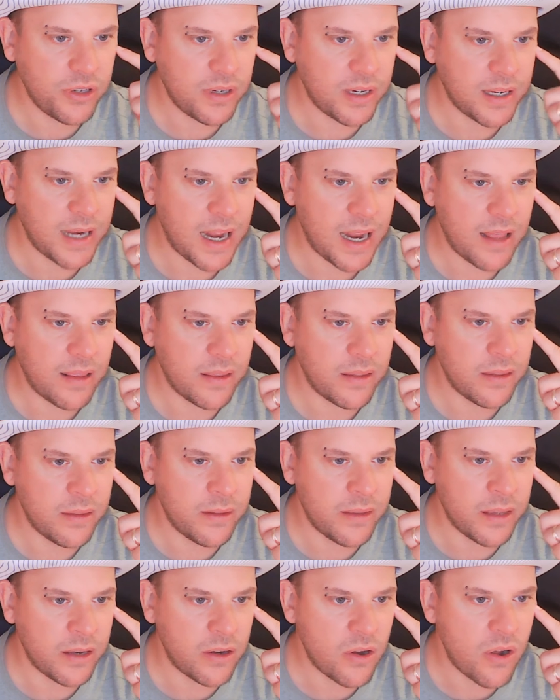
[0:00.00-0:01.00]
and now
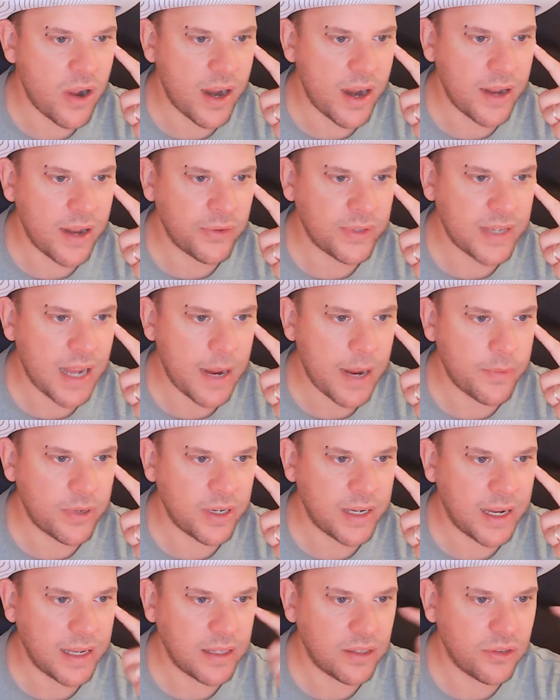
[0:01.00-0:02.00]
the knight was able to
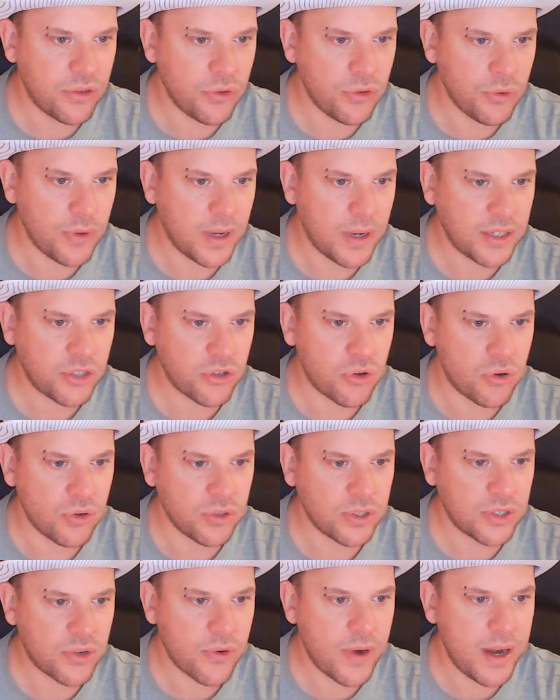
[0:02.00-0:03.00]
get to a strong
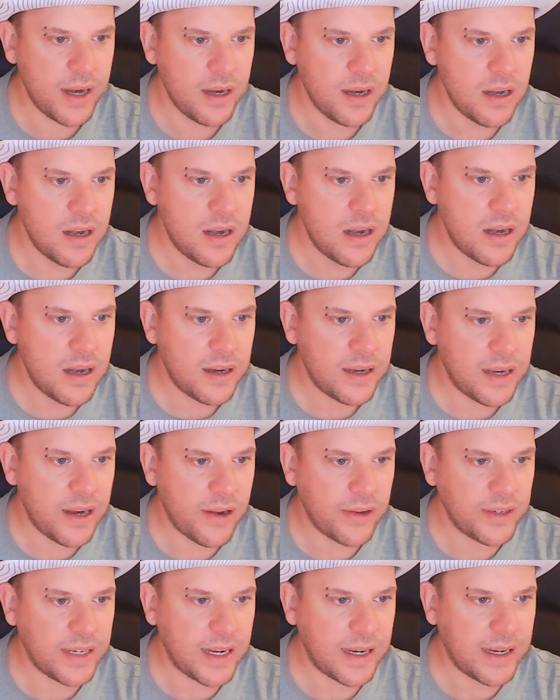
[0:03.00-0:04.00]
square. Now
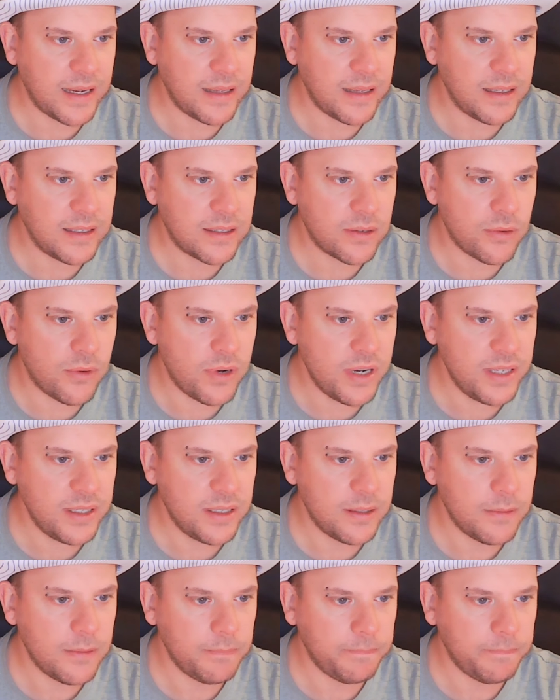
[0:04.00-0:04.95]
attacking this twice.